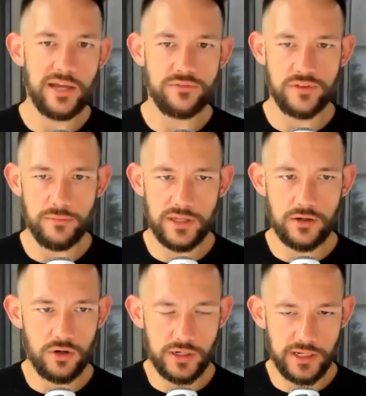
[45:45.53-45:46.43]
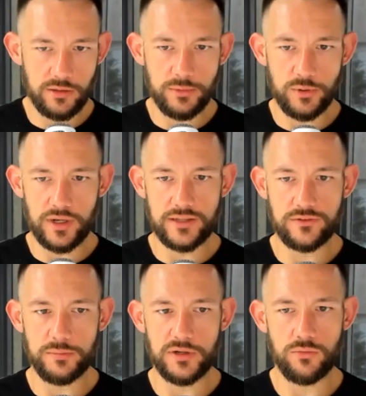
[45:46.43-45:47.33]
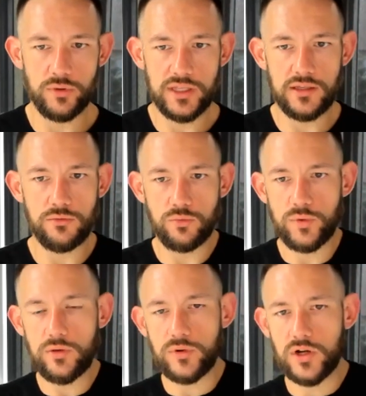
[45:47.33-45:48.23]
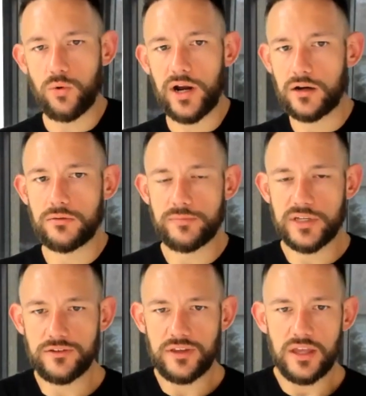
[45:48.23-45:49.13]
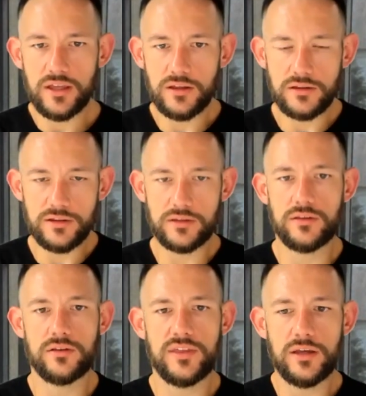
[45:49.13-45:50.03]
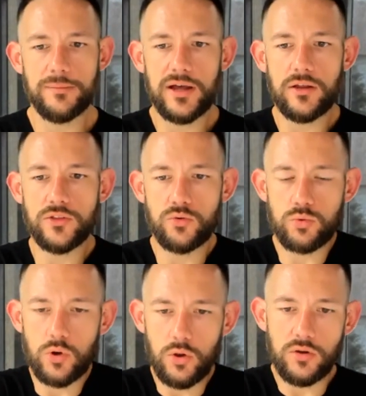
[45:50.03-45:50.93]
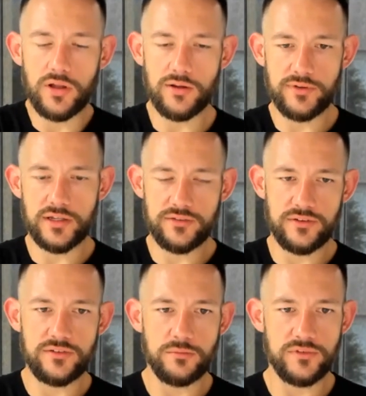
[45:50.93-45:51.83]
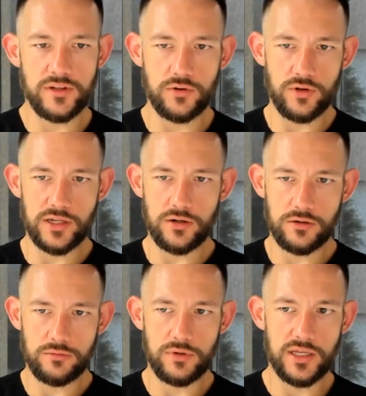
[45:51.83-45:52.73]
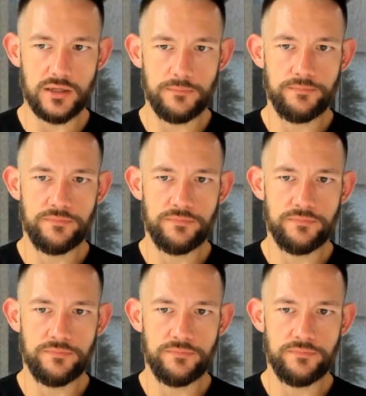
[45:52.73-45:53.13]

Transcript: some that are on AWS, but we require, because think about the role of a systems integrator, right?